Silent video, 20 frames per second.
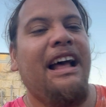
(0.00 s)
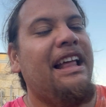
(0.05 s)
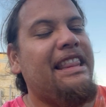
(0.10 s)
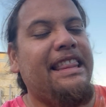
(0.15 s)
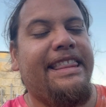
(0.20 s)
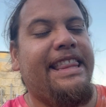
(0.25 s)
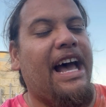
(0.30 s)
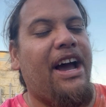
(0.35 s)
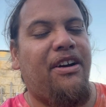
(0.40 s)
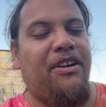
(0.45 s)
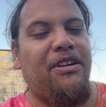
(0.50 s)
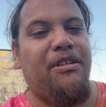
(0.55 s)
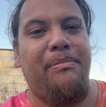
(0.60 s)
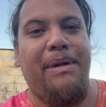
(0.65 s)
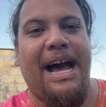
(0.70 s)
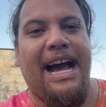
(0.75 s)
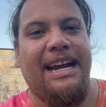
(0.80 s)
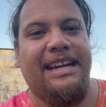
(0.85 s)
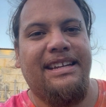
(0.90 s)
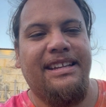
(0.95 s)
They were
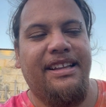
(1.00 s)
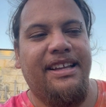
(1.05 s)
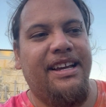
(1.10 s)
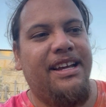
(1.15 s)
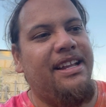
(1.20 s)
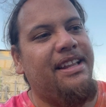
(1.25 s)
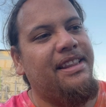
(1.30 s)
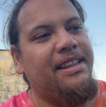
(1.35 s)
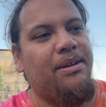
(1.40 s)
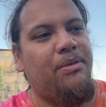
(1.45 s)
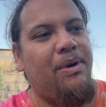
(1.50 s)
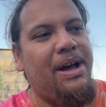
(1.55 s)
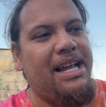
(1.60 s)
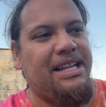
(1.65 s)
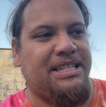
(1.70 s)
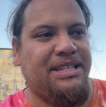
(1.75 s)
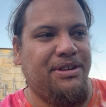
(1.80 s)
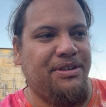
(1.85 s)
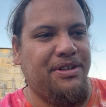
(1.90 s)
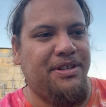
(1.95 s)
immaculate. The
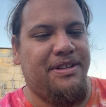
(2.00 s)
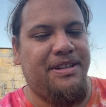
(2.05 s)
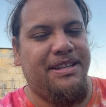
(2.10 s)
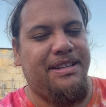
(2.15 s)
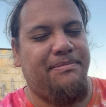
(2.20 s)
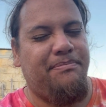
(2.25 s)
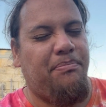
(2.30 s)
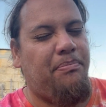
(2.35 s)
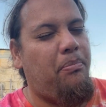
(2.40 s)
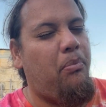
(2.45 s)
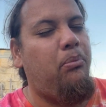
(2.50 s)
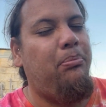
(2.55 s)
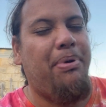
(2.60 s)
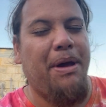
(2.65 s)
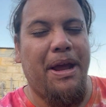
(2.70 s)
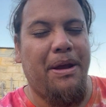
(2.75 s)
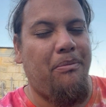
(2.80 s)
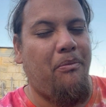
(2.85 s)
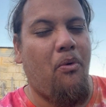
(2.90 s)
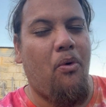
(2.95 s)
wetsuits
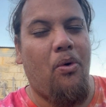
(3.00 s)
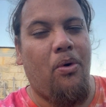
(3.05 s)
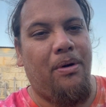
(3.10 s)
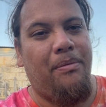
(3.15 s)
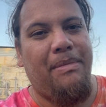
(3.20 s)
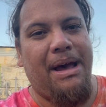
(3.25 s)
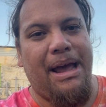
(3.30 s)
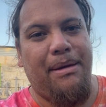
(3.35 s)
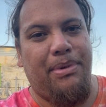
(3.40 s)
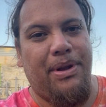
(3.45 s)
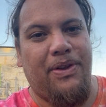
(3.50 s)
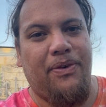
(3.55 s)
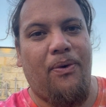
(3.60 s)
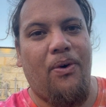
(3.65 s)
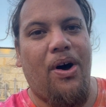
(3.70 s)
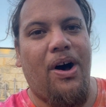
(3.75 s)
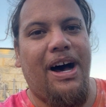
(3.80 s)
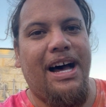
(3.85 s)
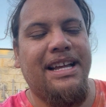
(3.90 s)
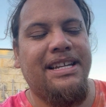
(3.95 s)
been worn maybe
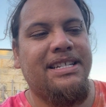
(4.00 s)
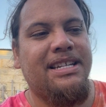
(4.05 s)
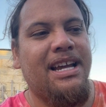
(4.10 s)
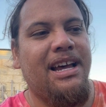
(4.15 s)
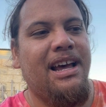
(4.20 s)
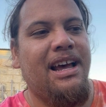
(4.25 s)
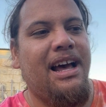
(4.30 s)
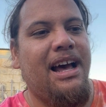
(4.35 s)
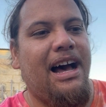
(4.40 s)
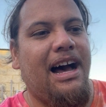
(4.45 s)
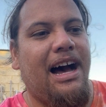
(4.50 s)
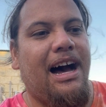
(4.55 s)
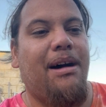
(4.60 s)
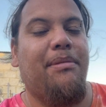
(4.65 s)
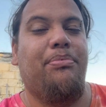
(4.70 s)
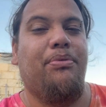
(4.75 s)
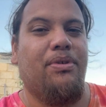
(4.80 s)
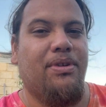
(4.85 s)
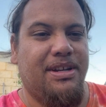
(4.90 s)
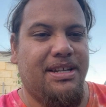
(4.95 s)
twice, uh,
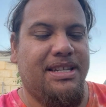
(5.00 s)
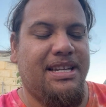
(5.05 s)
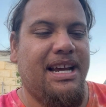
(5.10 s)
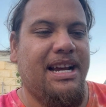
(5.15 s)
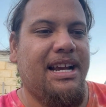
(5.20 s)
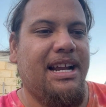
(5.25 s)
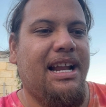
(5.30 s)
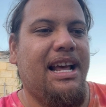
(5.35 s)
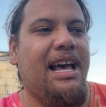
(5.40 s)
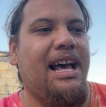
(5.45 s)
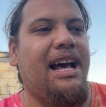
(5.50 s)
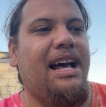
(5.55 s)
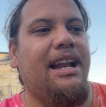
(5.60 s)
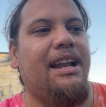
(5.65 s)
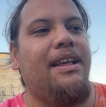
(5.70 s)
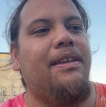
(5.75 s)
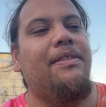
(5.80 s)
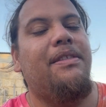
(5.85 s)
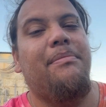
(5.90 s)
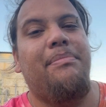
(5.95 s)
brought it
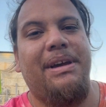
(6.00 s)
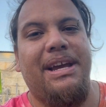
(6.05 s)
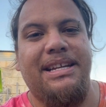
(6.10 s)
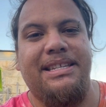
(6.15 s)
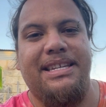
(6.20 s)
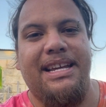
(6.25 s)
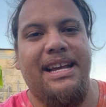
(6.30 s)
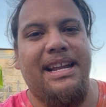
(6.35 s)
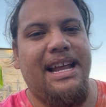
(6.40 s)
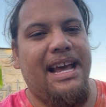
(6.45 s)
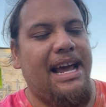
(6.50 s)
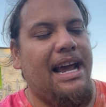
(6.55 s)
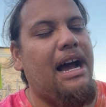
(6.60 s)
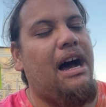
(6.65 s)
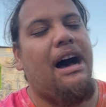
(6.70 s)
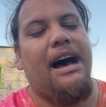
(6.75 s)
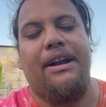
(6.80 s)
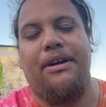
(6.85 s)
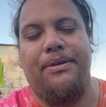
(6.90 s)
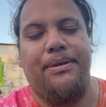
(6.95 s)
secondhand. The BCD,
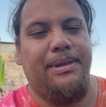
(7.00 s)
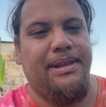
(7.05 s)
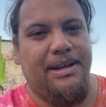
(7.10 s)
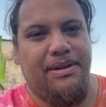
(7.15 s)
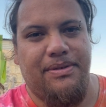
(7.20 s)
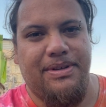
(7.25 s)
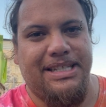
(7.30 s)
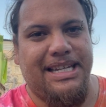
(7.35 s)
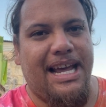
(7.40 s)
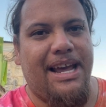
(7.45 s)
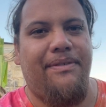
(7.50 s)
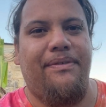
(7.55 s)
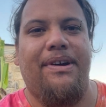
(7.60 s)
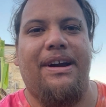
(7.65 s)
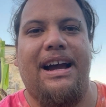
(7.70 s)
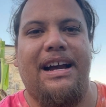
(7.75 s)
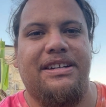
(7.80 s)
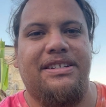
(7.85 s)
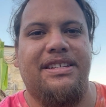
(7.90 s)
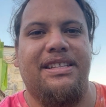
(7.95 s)
I don't think was ever
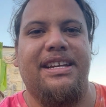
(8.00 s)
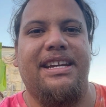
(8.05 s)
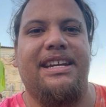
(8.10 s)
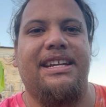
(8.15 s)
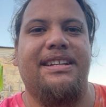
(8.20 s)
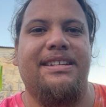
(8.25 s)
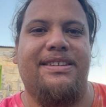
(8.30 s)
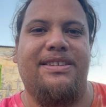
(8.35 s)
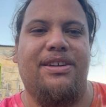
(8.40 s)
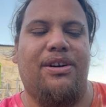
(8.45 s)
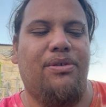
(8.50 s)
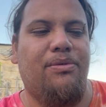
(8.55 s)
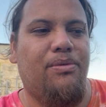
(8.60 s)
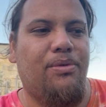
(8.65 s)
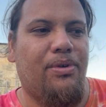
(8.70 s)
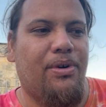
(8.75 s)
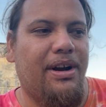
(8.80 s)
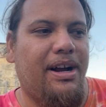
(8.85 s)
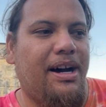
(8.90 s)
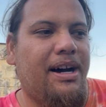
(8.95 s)
actually in salt
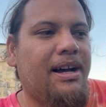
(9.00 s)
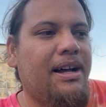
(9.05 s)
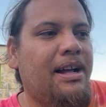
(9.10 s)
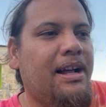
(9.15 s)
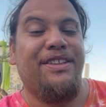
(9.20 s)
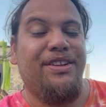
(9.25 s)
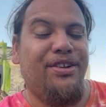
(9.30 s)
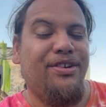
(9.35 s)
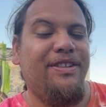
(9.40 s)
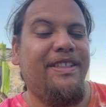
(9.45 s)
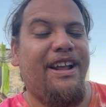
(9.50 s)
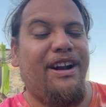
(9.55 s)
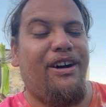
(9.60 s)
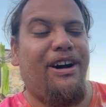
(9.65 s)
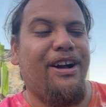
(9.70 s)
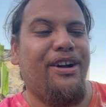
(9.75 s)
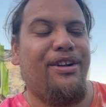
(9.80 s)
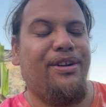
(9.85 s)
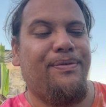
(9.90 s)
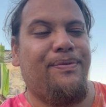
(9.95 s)
water. The dude that
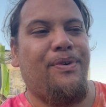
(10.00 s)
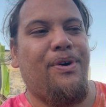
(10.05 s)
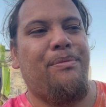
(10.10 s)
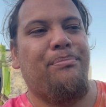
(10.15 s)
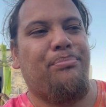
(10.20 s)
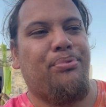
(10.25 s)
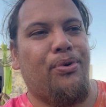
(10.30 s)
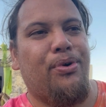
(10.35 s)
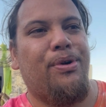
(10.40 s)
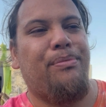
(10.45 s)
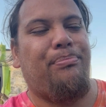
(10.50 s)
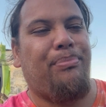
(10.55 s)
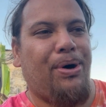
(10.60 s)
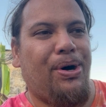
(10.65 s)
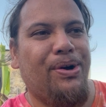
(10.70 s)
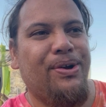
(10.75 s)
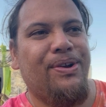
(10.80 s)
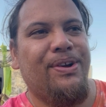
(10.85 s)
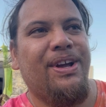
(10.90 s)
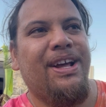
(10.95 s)
I got it from brought a
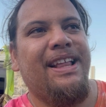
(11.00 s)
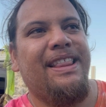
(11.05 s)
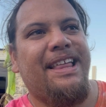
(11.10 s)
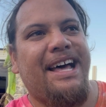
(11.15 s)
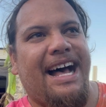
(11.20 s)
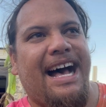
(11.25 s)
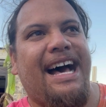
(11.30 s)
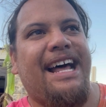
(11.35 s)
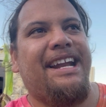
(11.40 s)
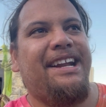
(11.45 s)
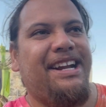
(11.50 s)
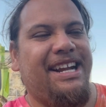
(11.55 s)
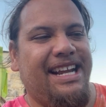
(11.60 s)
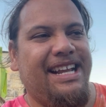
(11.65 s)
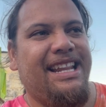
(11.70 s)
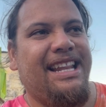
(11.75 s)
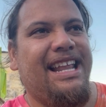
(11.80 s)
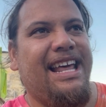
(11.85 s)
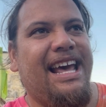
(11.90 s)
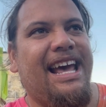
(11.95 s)
boat that had it
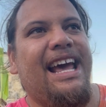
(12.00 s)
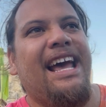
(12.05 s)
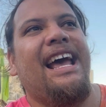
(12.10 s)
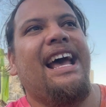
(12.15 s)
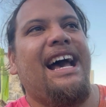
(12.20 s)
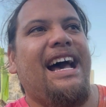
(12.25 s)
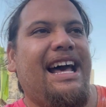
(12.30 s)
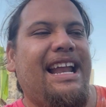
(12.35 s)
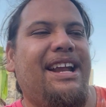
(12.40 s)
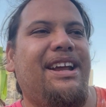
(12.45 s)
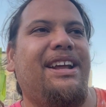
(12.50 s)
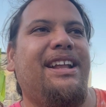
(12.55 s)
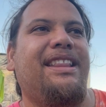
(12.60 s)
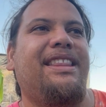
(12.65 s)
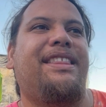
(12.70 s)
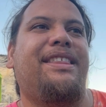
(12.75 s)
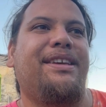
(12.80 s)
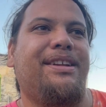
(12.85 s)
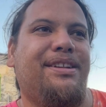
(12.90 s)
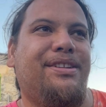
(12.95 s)
in there and it
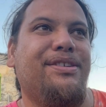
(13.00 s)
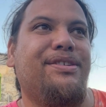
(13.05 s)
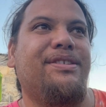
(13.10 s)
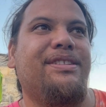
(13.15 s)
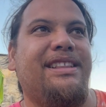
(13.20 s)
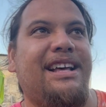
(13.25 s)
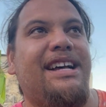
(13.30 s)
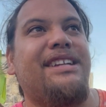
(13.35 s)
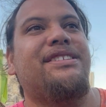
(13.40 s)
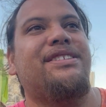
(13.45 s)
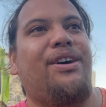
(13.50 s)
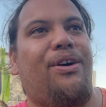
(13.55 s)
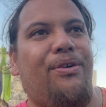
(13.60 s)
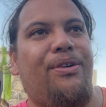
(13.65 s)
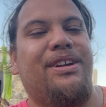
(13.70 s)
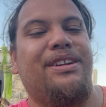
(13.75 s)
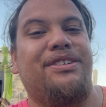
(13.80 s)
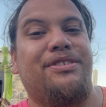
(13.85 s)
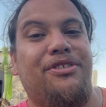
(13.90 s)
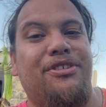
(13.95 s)
the dude that
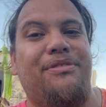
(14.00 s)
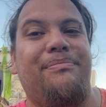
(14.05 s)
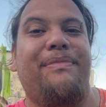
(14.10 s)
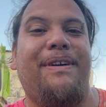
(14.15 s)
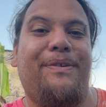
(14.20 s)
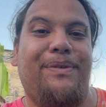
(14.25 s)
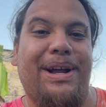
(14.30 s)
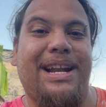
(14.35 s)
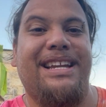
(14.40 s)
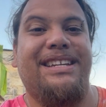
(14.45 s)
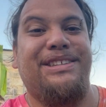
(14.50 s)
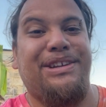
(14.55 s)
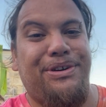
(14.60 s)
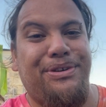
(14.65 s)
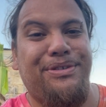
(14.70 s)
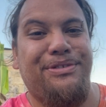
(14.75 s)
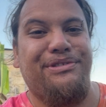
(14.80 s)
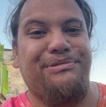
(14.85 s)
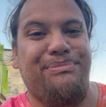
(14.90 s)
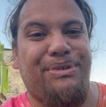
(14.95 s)
sold it to him when he
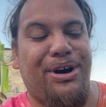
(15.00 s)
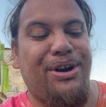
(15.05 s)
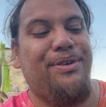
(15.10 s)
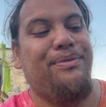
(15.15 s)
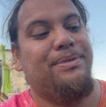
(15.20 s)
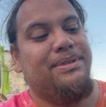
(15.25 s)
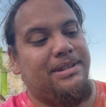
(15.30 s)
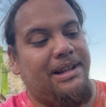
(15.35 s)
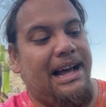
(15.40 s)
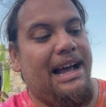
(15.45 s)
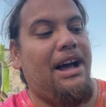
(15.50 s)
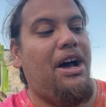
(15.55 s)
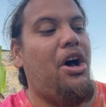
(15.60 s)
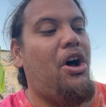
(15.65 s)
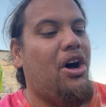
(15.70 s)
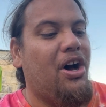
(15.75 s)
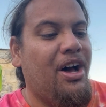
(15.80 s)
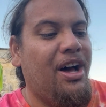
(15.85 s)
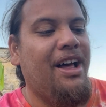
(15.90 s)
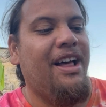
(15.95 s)
sold him the boat was like,
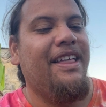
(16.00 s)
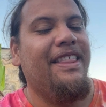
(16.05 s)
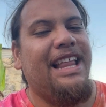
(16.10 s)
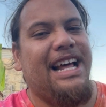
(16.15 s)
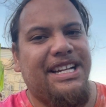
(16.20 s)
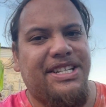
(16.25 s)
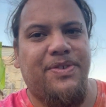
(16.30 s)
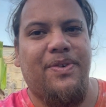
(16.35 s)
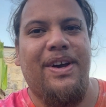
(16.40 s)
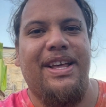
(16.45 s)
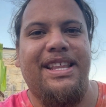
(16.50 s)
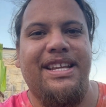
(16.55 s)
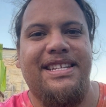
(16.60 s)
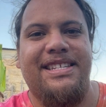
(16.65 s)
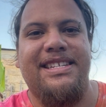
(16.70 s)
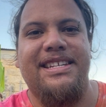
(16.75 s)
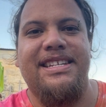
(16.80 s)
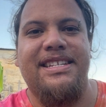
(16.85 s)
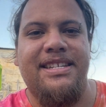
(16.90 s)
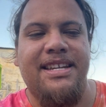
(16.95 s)
oh, that's where
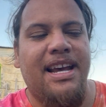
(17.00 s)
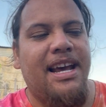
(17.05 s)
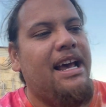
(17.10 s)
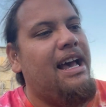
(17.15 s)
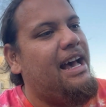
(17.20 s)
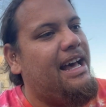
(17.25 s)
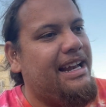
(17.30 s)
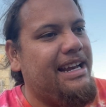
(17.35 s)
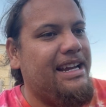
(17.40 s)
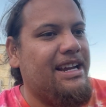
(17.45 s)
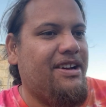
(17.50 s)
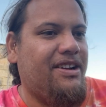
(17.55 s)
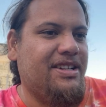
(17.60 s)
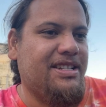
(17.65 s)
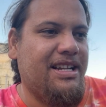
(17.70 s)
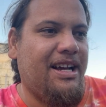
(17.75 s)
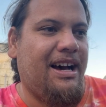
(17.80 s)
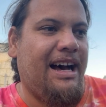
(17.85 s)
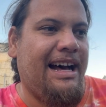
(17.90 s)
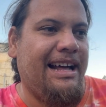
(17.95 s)
this is. And he
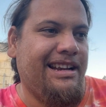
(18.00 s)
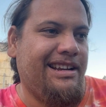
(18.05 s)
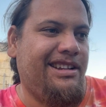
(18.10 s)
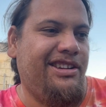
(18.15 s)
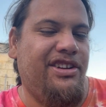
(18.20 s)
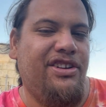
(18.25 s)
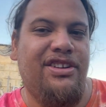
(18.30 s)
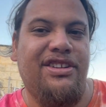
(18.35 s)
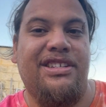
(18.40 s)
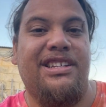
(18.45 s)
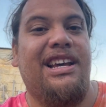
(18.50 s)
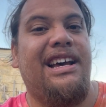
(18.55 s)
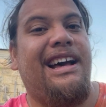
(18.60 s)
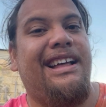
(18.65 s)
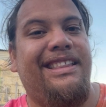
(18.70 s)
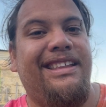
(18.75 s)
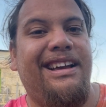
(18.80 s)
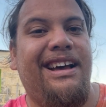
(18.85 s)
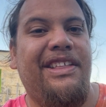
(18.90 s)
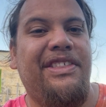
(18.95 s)
goes, oh, I didn't use it.
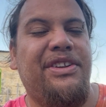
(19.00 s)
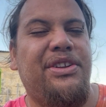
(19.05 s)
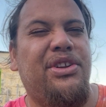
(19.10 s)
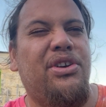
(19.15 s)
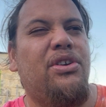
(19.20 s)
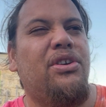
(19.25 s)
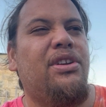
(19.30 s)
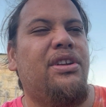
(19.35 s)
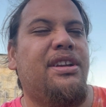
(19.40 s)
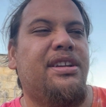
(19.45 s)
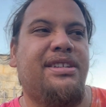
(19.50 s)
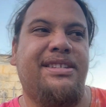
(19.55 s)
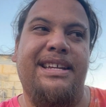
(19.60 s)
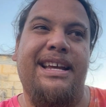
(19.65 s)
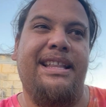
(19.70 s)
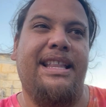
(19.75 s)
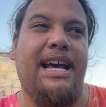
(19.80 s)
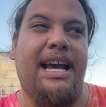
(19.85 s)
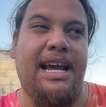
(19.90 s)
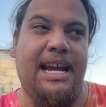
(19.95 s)
And the other dude
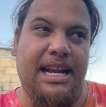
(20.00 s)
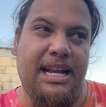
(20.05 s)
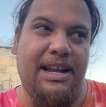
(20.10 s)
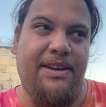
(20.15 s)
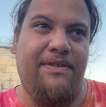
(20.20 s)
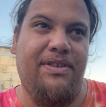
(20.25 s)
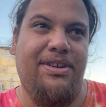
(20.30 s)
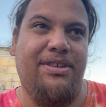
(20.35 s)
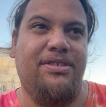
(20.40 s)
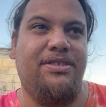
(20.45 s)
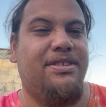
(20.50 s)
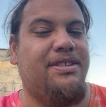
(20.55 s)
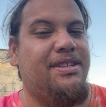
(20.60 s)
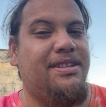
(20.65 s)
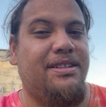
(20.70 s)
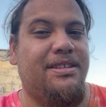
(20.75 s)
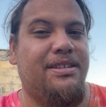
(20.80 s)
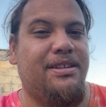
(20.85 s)
said that he never used it.